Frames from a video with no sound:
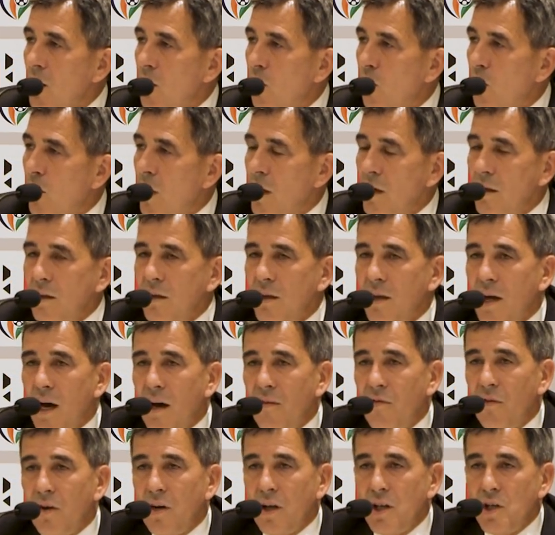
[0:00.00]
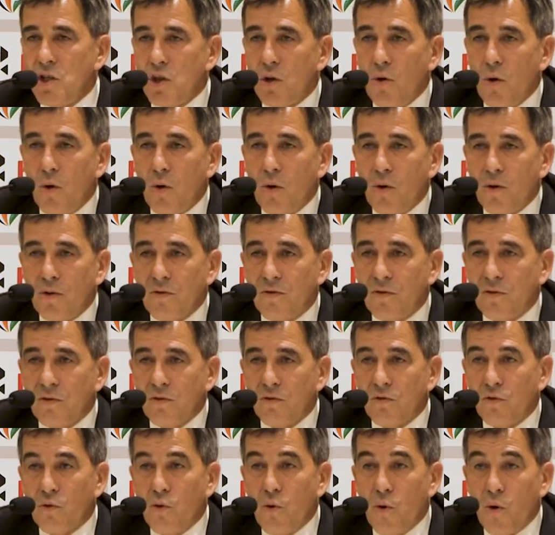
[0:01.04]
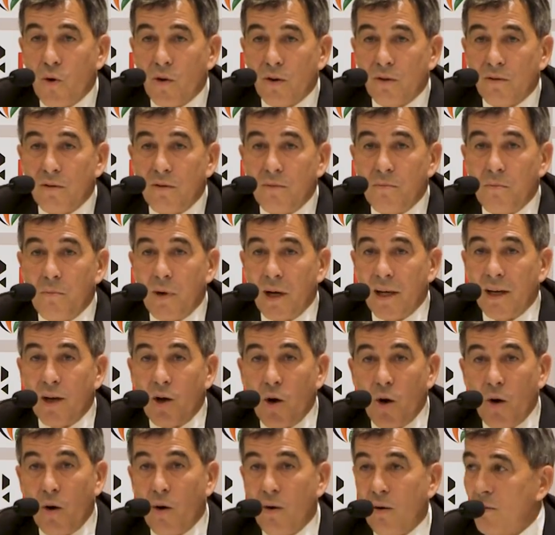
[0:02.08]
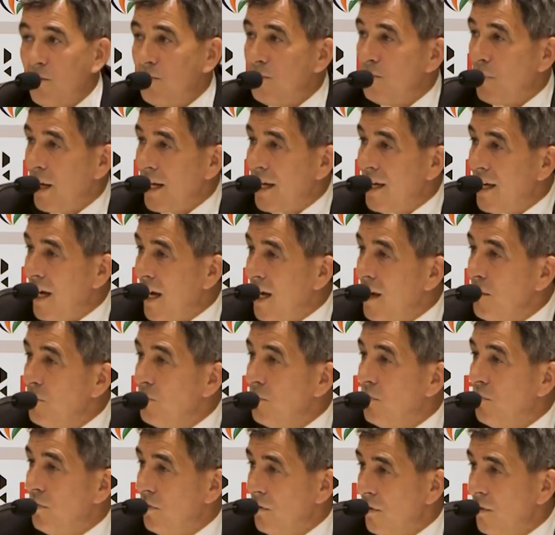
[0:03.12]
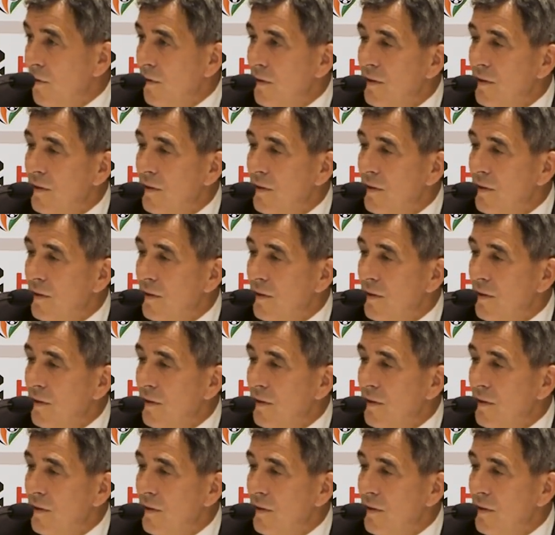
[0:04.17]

when the average goals scored by games,